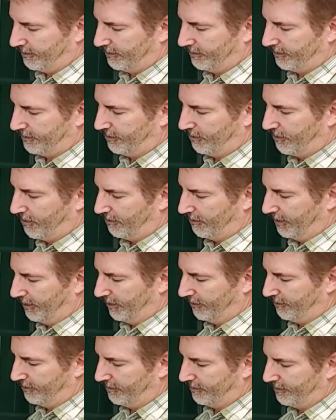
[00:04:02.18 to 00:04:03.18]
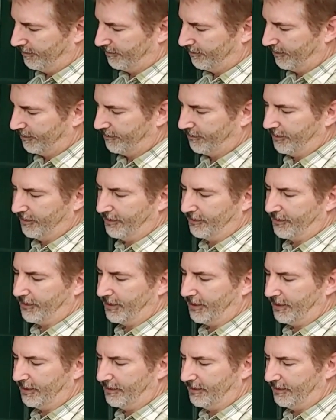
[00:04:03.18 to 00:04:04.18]
2 O-rings. One for the
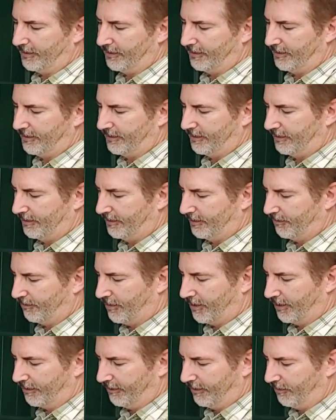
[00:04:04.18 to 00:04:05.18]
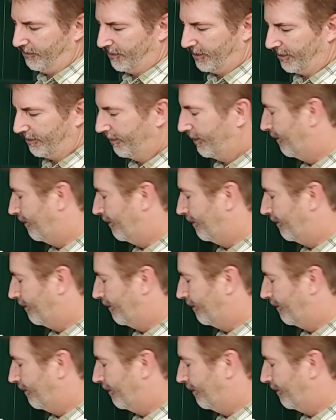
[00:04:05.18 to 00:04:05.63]
side. Water in, water